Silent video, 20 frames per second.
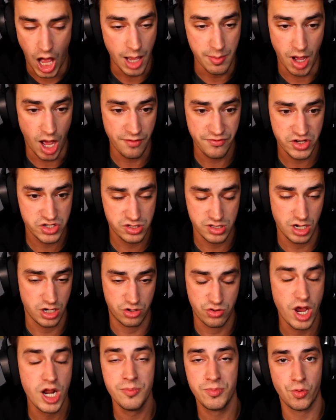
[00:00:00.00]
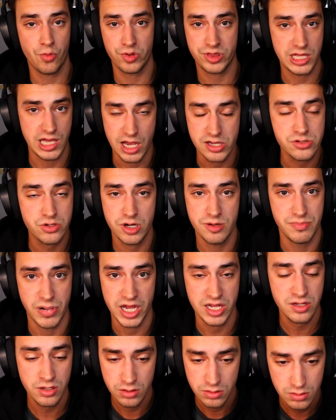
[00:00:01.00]
I'm obviously incredible with the ice cream
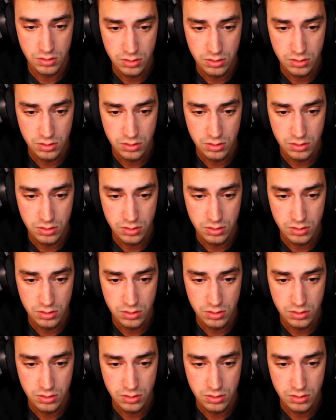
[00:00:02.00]
bike.